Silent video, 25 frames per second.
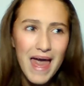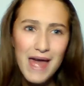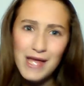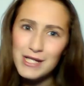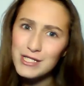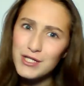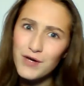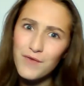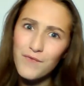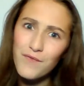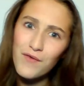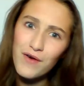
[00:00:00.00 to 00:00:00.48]

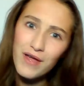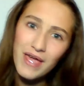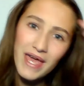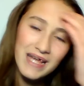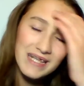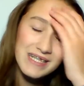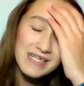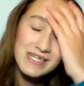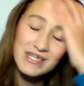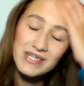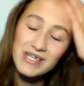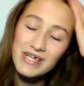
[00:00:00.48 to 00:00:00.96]
and don't
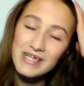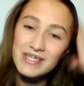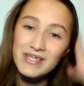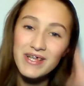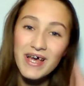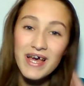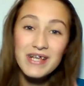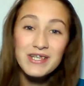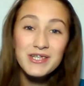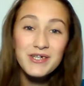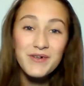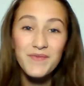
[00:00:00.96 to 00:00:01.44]
forget
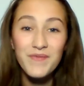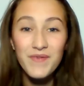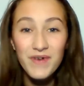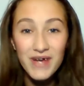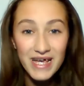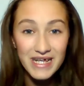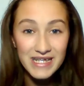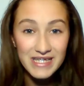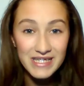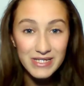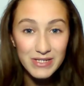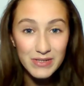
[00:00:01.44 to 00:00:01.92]
so and don't
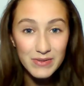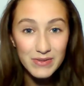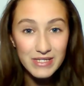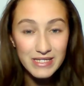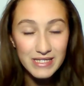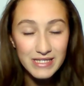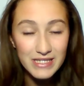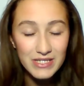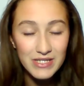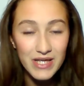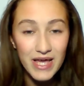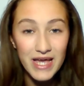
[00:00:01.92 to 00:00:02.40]
forget to
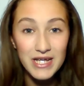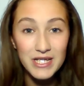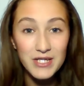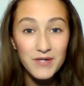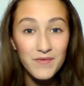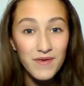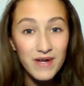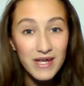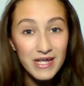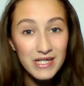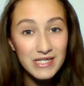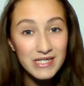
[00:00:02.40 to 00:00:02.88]
so, and
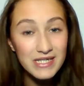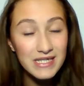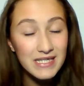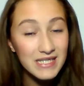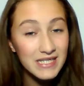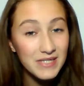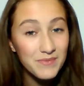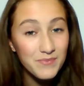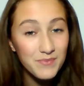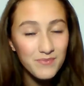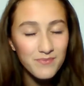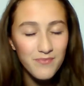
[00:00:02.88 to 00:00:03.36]
don't forget
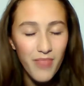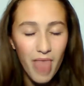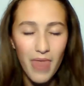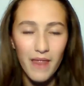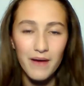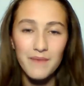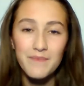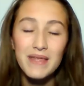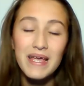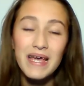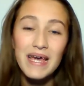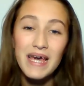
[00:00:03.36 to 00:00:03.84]
to, uh,
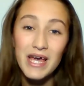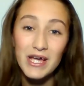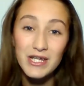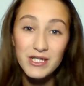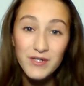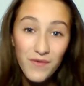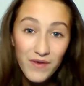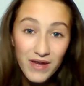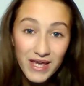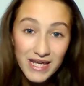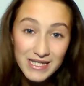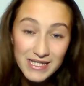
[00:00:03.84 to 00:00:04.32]
and
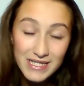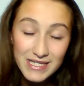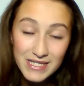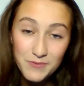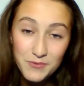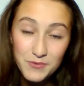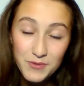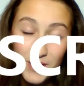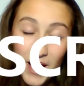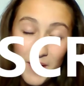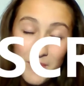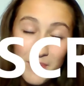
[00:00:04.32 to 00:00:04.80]
don't forget to
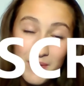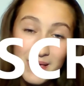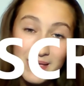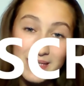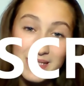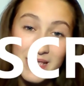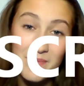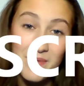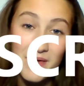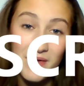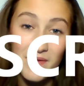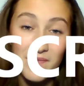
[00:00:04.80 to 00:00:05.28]
subscribe
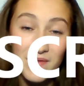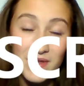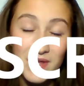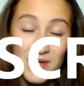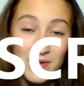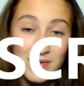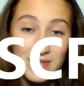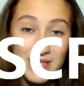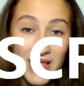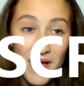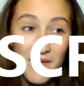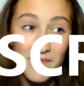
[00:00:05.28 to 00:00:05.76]
because I make
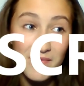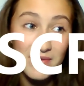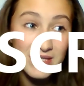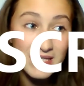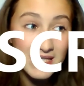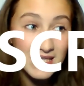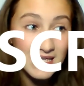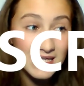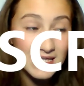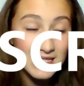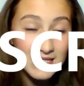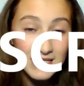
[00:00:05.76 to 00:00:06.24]
videos every
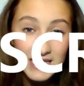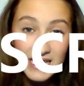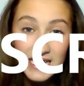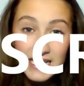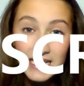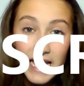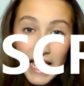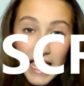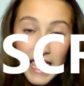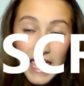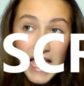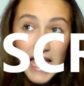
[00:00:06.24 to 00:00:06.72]
single
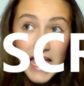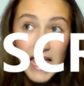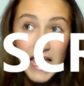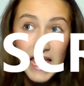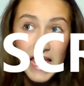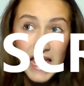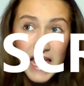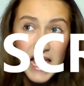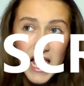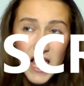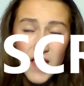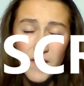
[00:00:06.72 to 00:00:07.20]
Sunday
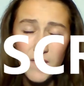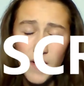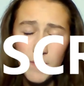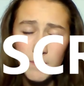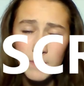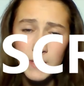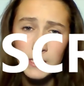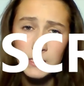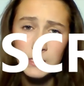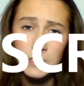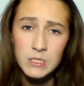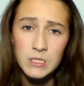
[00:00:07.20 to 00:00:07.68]
if
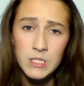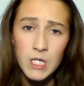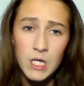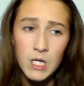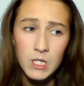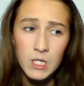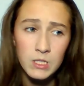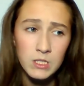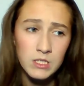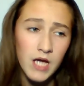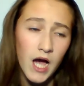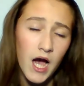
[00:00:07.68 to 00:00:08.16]
I'm not
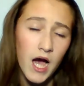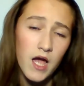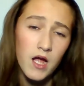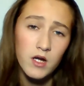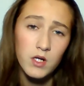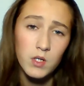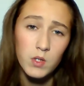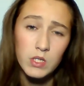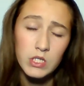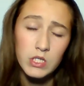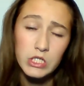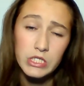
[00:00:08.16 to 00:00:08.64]
sick,
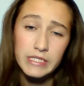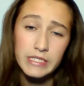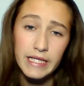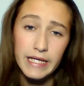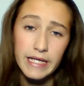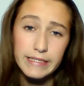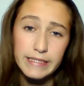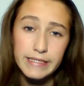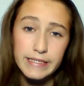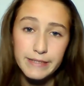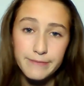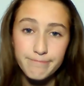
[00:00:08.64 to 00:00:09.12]
tired, or just
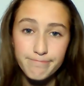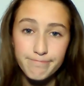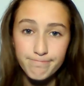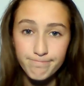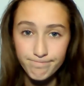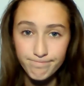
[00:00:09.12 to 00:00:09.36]
lazy.